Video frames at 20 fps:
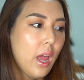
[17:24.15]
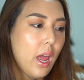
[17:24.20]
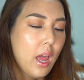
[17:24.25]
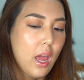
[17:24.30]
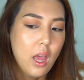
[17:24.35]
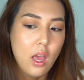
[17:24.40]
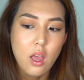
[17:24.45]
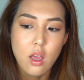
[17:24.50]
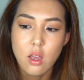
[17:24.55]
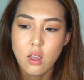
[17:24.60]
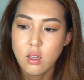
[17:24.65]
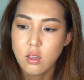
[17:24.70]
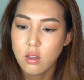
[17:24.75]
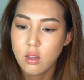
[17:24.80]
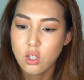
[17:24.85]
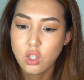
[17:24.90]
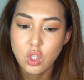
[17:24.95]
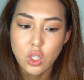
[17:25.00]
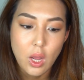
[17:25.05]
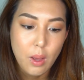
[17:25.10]

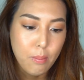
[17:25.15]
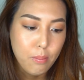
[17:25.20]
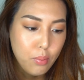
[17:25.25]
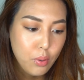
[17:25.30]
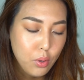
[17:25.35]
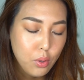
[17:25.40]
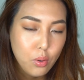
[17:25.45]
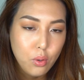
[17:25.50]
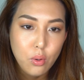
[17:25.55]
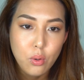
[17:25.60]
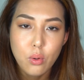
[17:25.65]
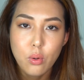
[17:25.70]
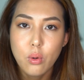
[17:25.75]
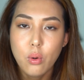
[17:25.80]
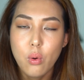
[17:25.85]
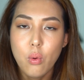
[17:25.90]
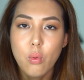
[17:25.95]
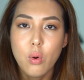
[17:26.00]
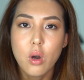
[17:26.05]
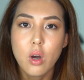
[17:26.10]
and the
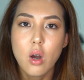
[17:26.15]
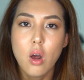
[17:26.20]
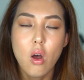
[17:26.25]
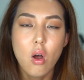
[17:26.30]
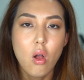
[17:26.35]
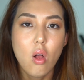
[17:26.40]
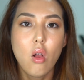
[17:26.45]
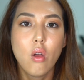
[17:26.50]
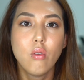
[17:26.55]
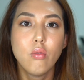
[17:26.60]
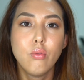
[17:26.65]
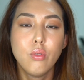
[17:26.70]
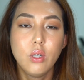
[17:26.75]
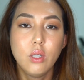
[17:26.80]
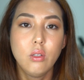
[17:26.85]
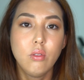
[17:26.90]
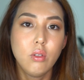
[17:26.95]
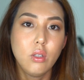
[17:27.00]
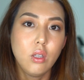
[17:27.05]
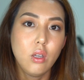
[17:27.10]
shampoo were all
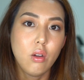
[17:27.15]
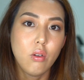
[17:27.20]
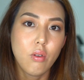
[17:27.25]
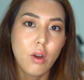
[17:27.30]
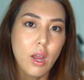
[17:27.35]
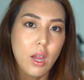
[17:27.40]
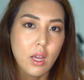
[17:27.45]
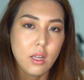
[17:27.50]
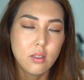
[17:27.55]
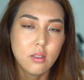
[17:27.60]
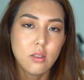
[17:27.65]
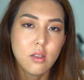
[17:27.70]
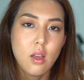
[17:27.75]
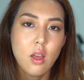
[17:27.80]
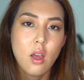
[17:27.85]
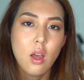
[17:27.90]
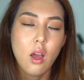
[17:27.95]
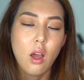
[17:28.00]
really great.